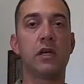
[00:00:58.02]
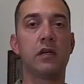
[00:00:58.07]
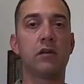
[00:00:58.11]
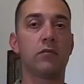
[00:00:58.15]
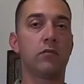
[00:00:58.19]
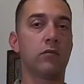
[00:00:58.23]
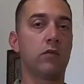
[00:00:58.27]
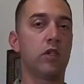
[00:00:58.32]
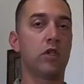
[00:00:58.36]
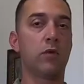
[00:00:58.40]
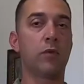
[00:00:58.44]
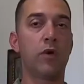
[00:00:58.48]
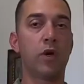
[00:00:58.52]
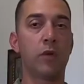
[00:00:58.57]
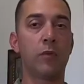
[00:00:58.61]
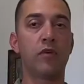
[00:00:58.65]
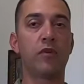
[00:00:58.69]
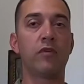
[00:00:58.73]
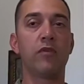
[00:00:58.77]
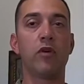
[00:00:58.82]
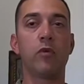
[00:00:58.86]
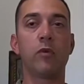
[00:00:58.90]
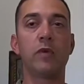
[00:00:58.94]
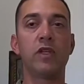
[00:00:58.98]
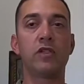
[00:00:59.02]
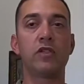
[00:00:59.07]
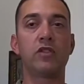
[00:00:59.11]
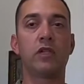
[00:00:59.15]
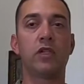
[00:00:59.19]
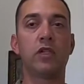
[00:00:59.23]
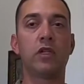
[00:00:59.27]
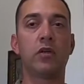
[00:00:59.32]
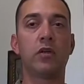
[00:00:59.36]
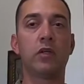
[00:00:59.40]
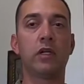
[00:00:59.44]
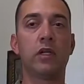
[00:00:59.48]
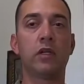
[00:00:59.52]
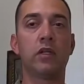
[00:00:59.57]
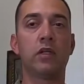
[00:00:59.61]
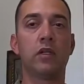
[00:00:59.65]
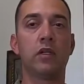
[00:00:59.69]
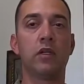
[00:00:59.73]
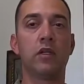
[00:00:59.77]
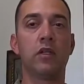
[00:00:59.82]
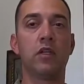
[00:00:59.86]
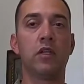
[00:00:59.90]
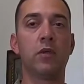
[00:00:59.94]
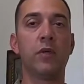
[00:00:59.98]
like the Department of Homeland Security,
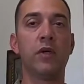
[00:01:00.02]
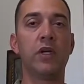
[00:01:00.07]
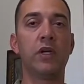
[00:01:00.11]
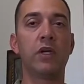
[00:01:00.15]
the